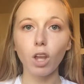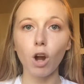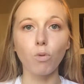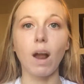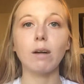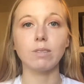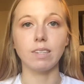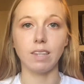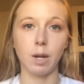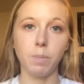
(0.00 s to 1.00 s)
around
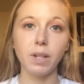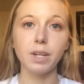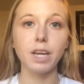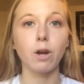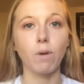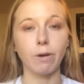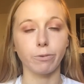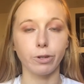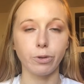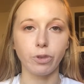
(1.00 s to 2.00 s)
sustainability, around
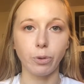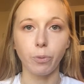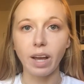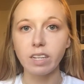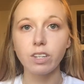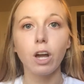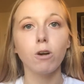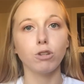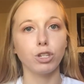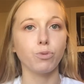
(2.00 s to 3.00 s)
reducing waste,
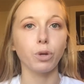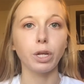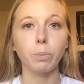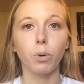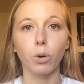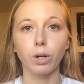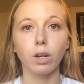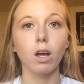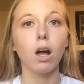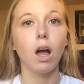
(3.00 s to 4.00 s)
which is really important.